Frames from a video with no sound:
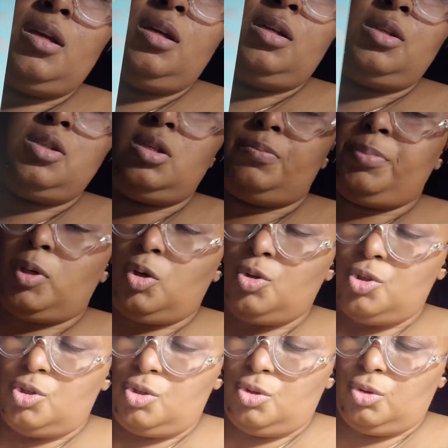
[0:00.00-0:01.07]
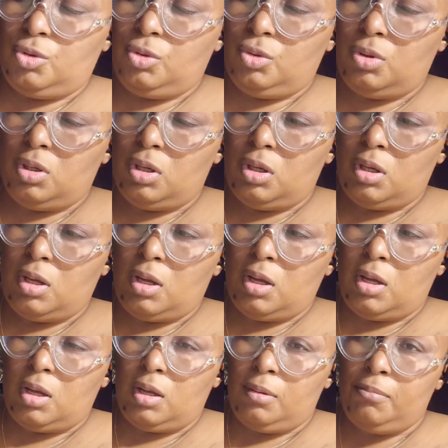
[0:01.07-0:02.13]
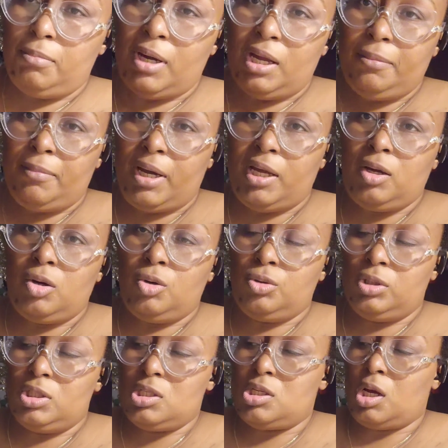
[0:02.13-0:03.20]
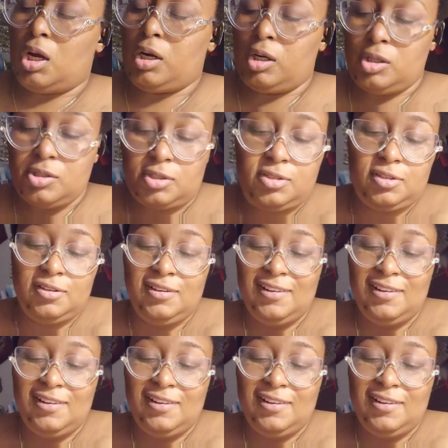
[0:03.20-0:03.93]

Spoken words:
Supposed to, by my own desires.